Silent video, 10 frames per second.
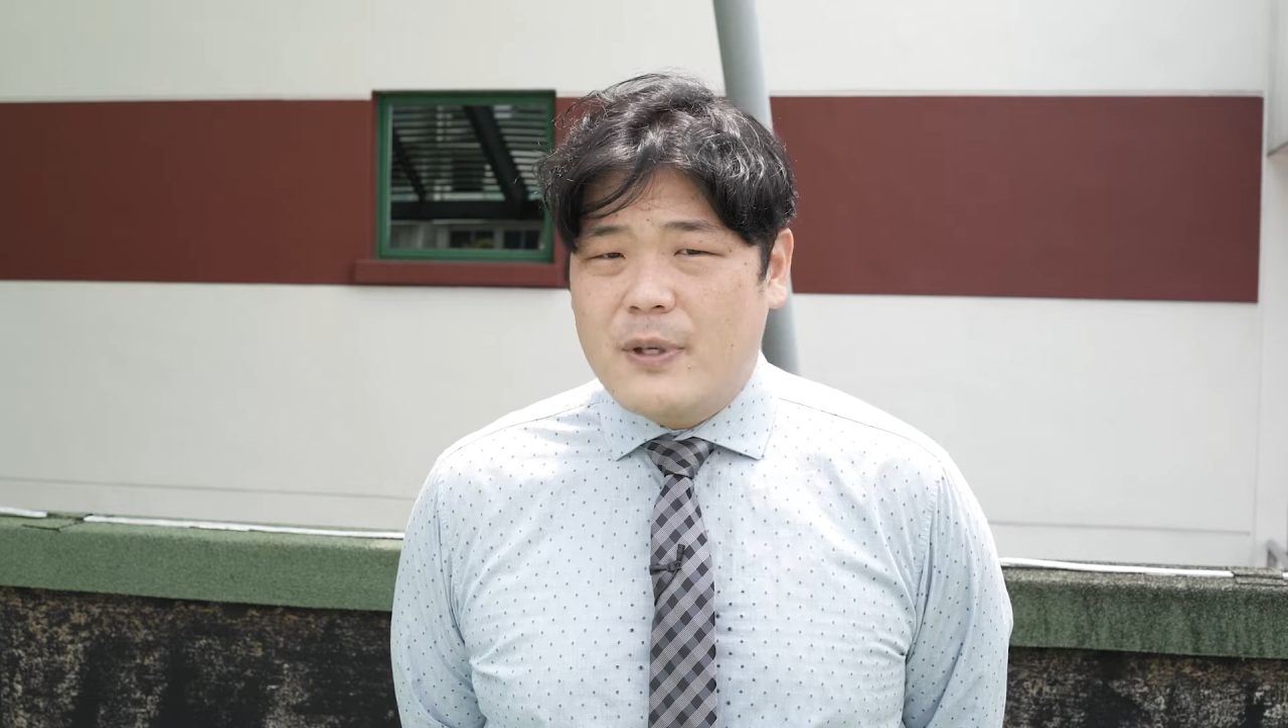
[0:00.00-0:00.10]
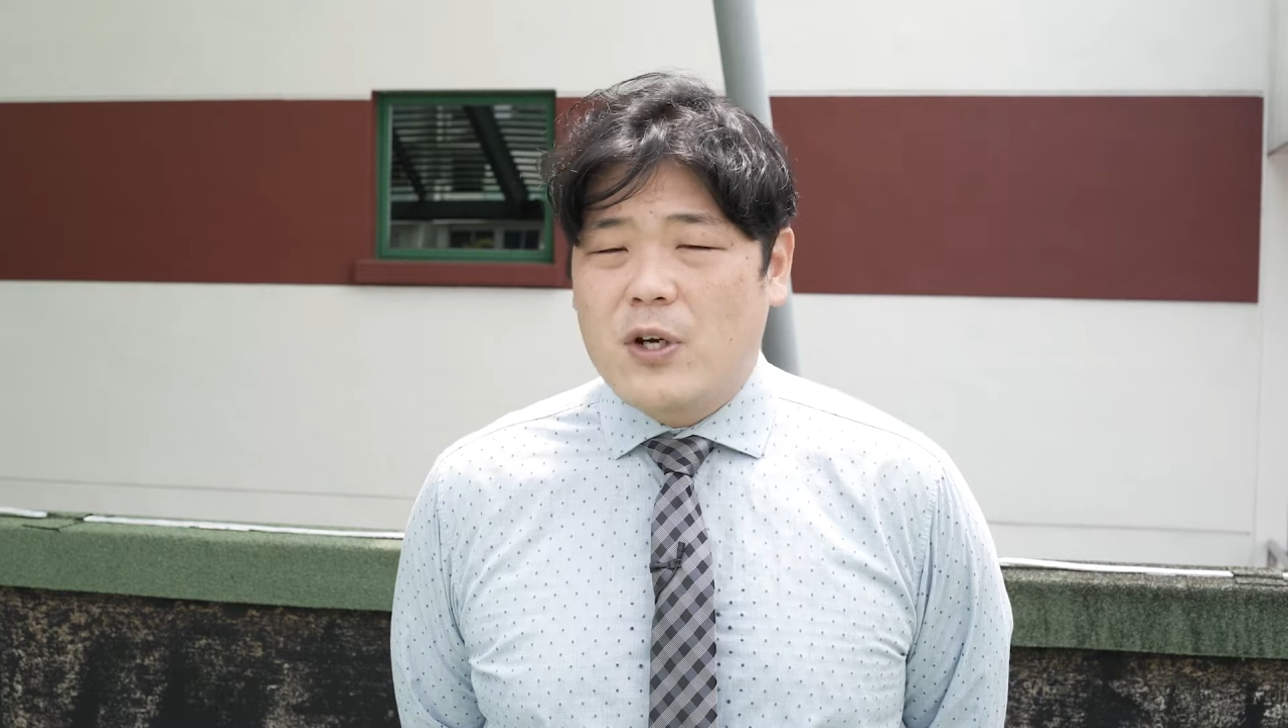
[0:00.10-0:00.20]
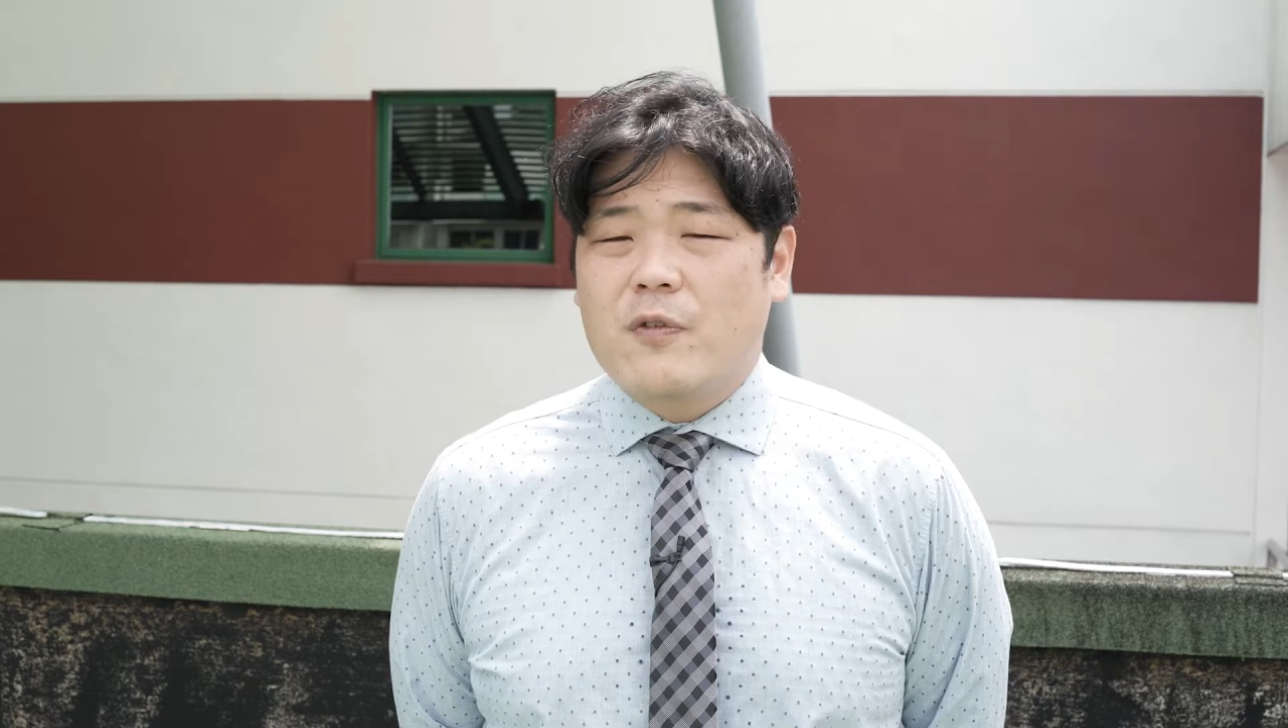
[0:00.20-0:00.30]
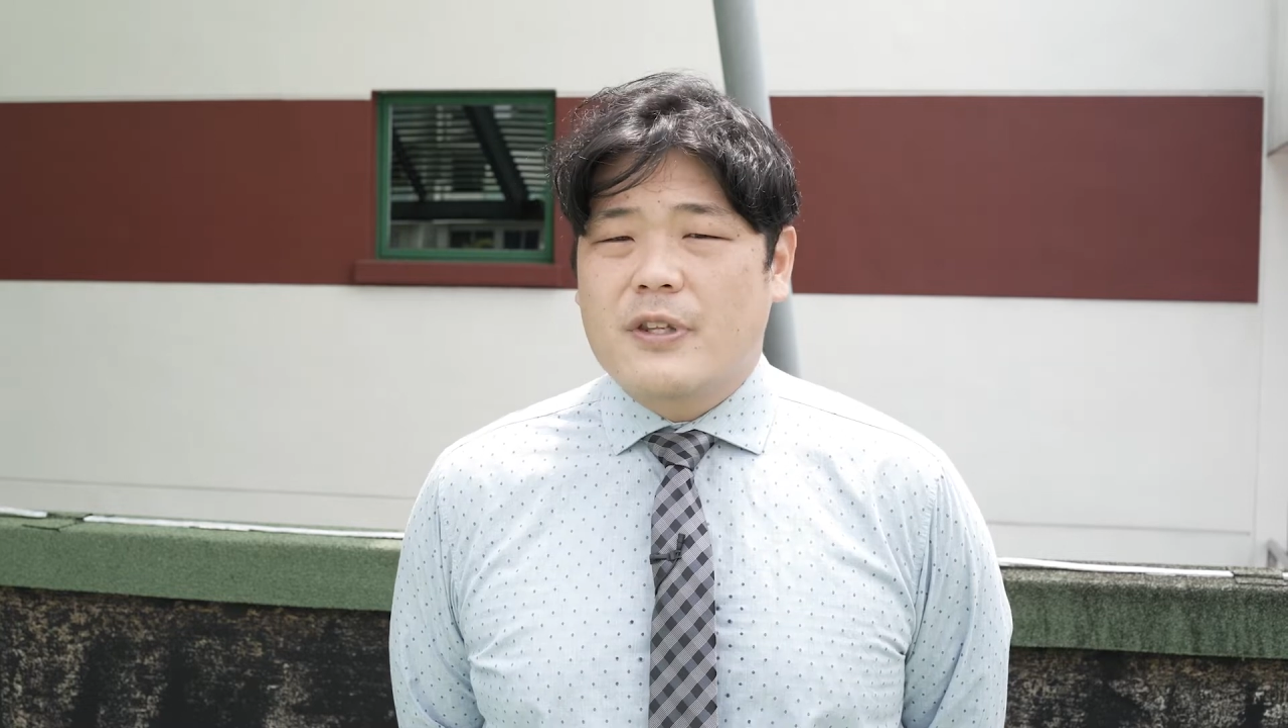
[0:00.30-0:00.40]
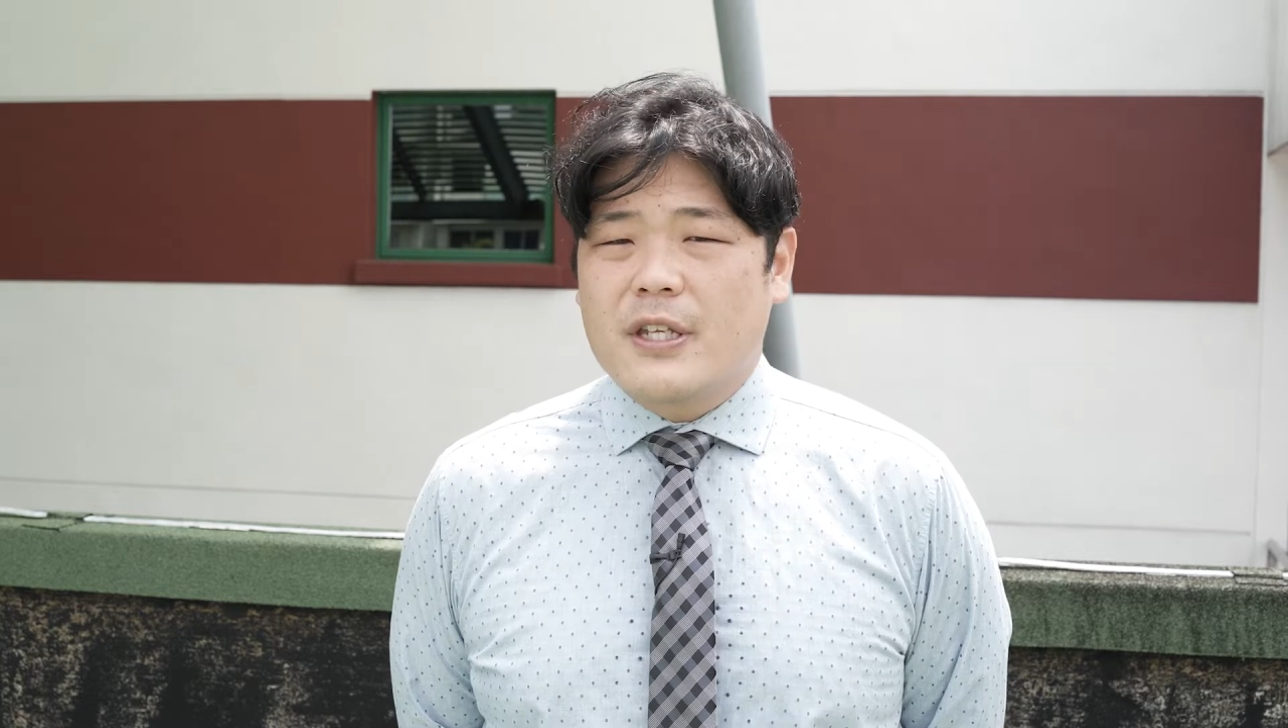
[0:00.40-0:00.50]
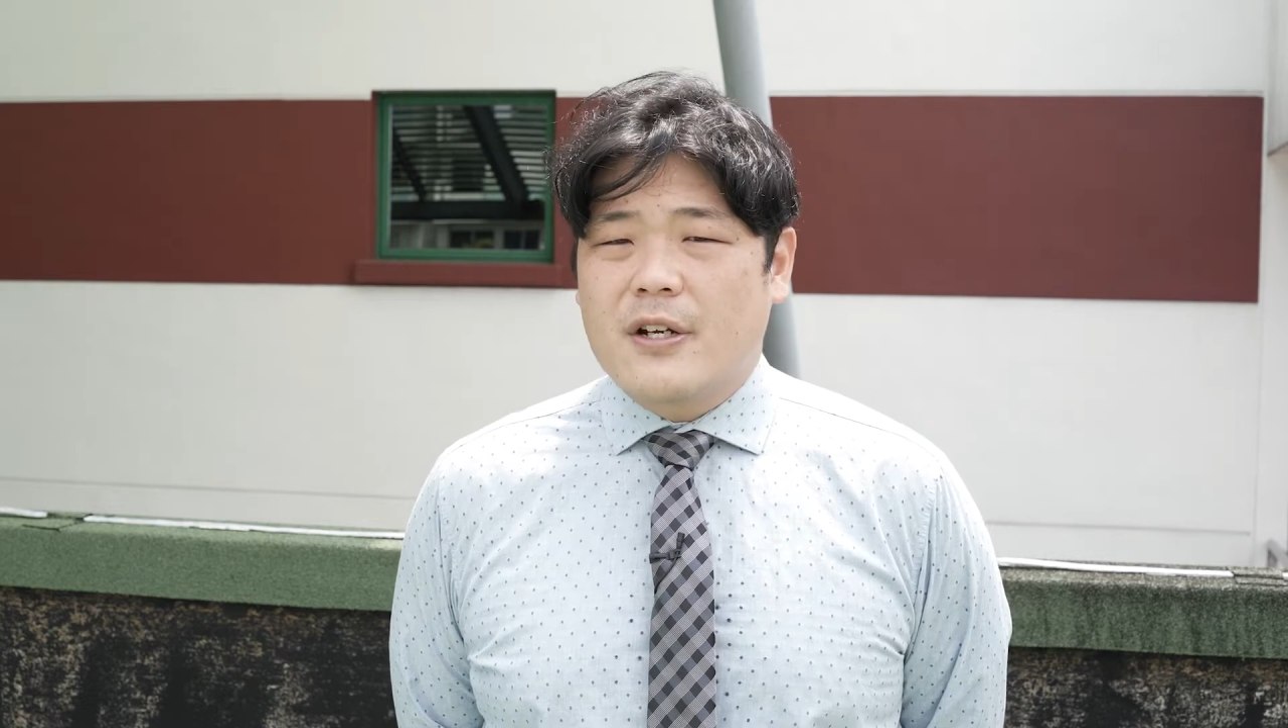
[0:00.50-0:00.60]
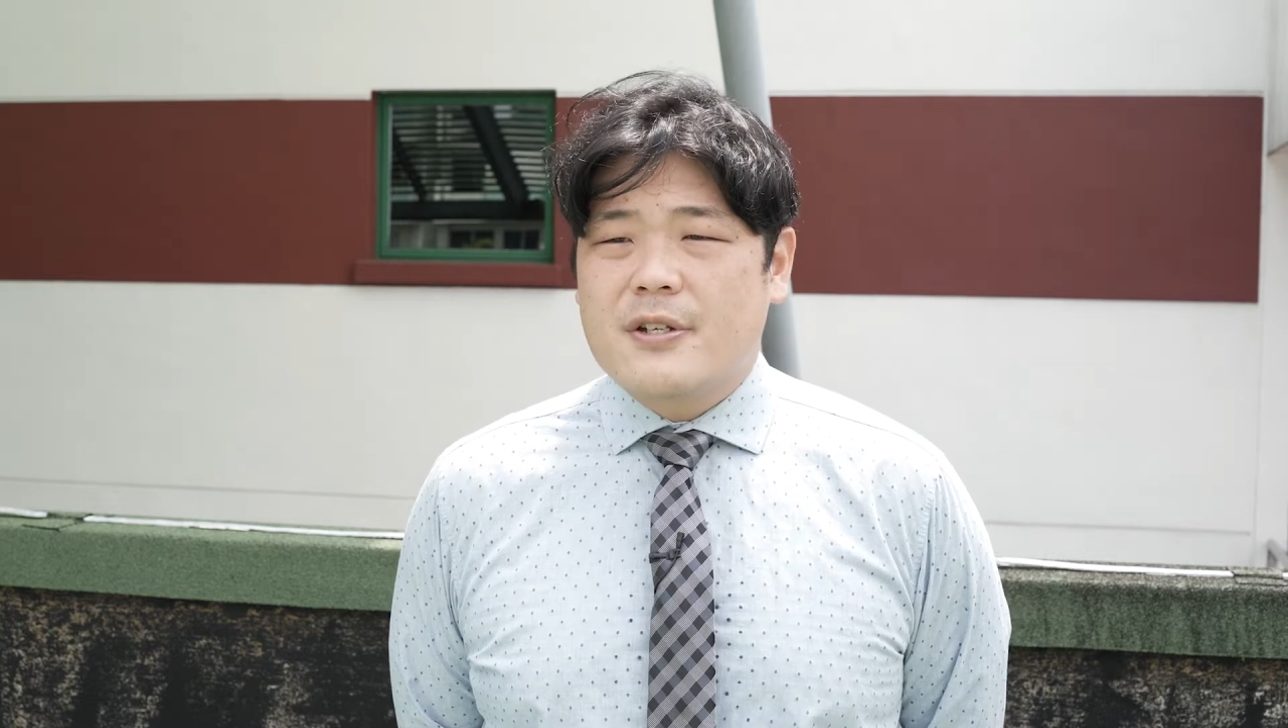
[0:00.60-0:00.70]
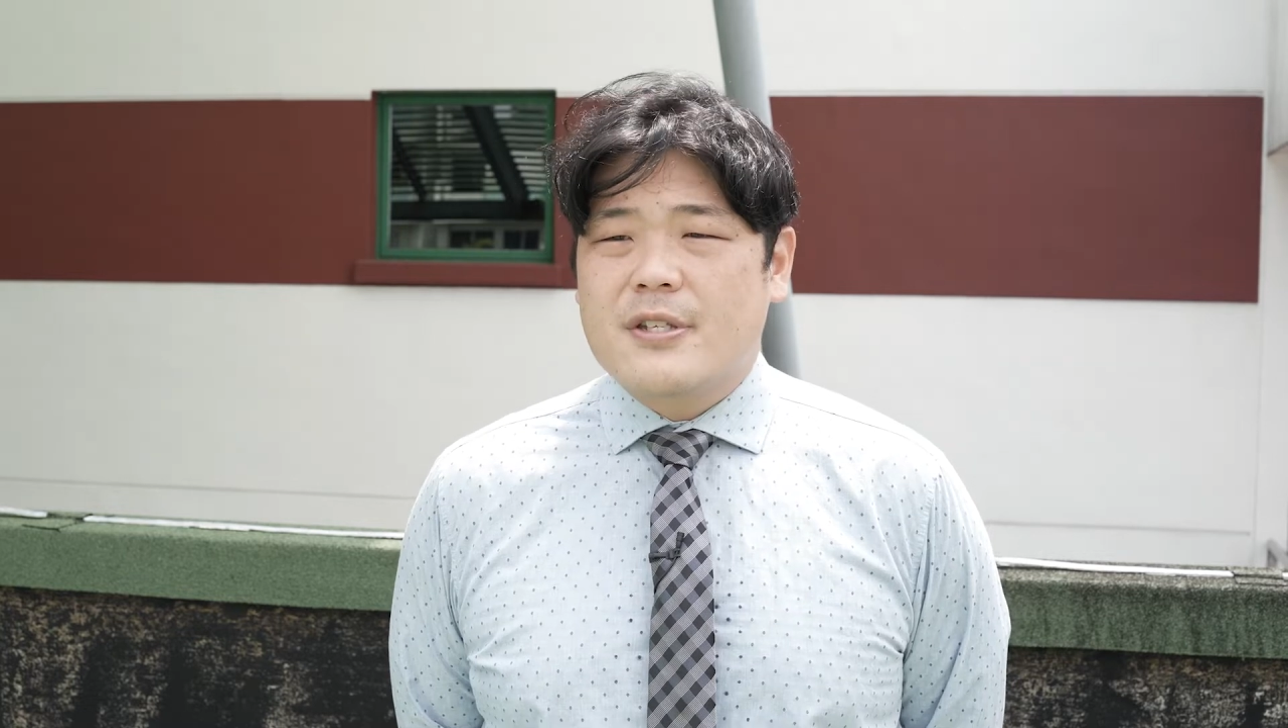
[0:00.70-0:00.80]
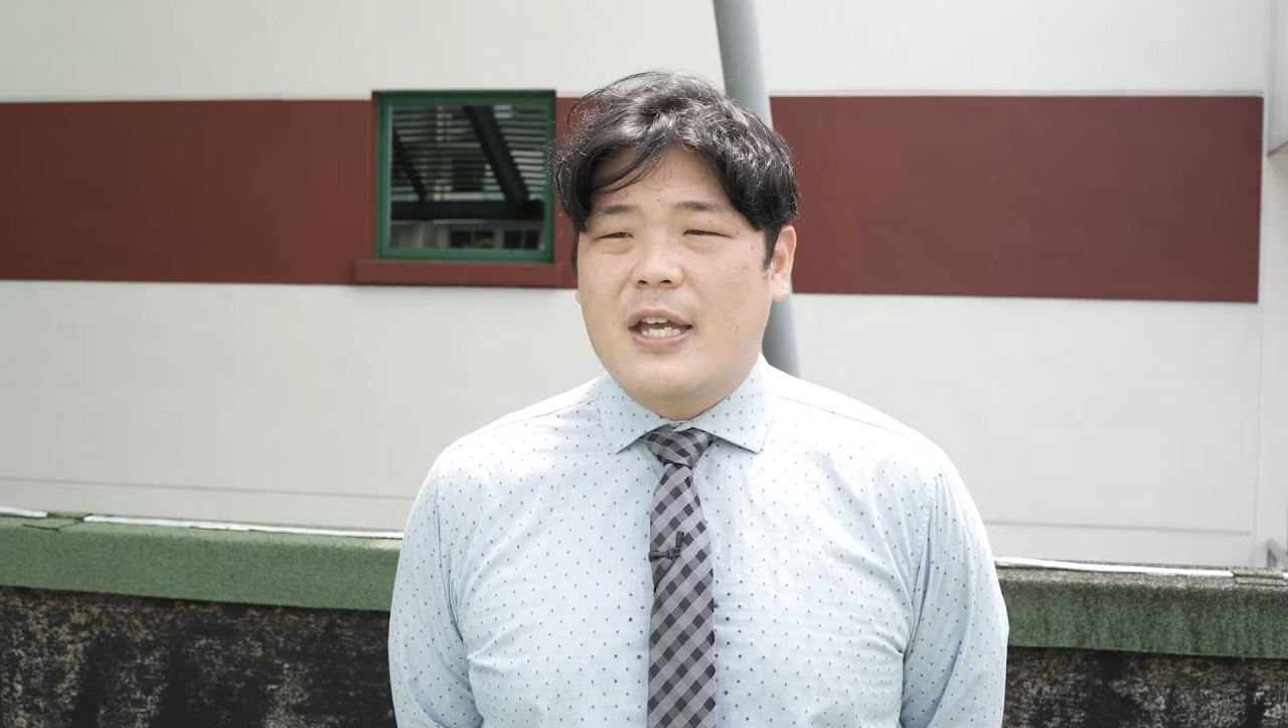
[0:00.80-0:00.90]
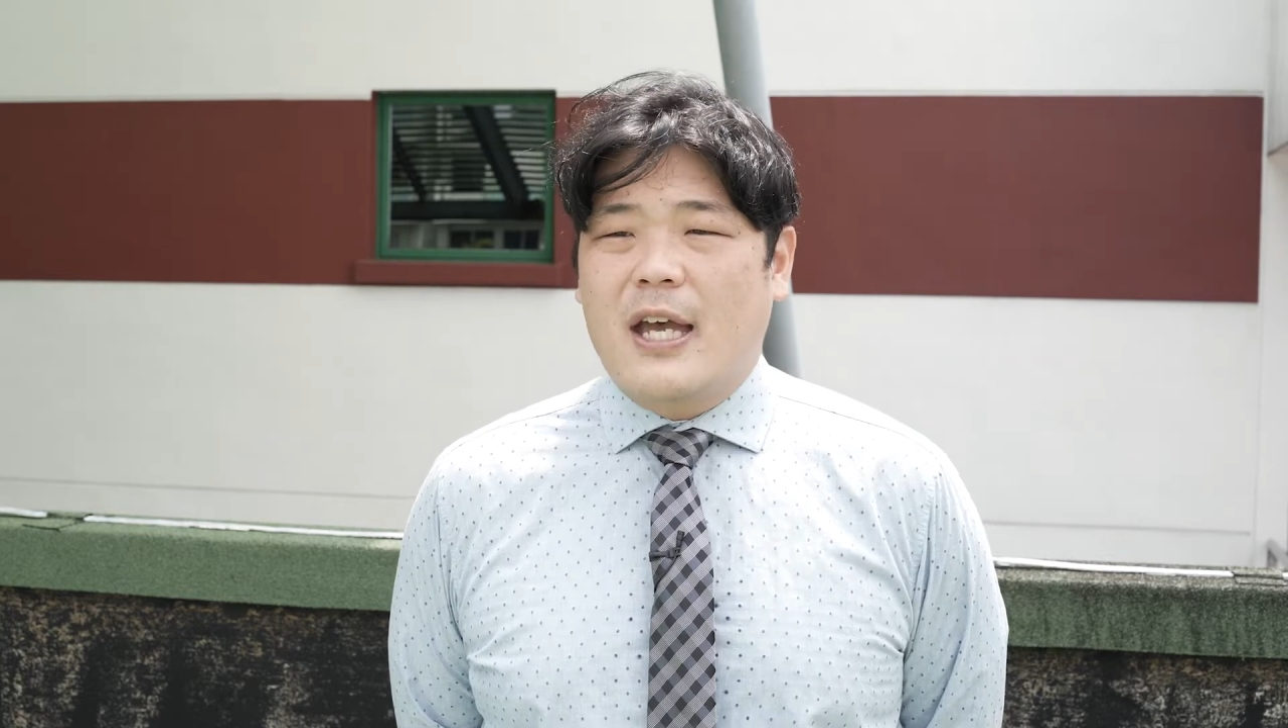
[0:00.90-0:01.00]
me over the years